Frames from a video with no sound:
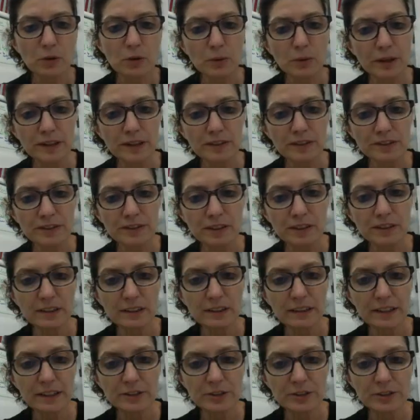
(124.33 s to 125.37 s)
Where does all the
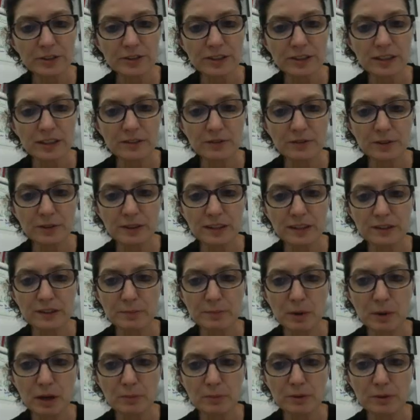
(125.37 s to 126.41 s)
electricity for these
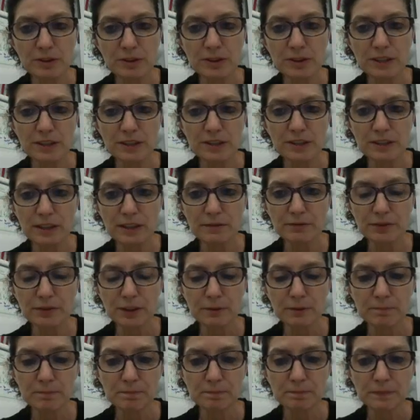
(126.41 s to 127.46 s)
small machines come
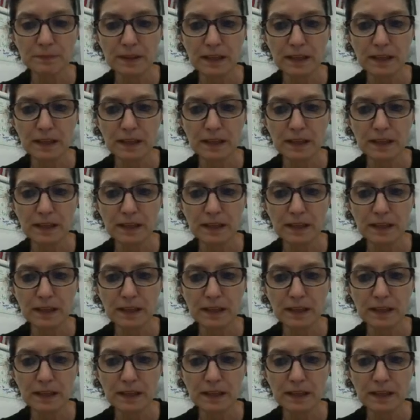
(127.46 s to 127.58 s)
from?